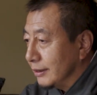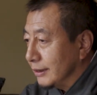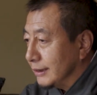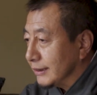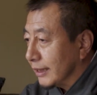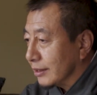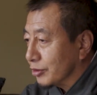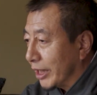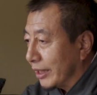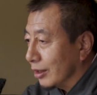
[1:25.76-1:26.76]
is a
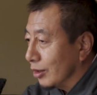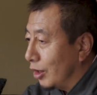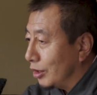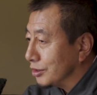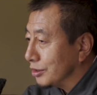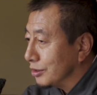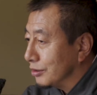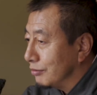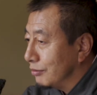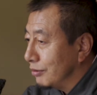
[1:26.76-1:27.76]
great
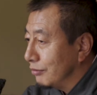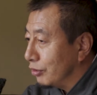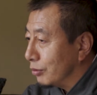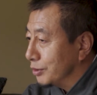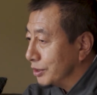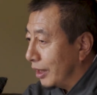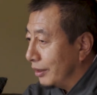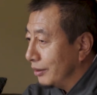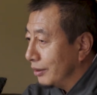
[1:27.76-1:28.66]
loss for Bhutan.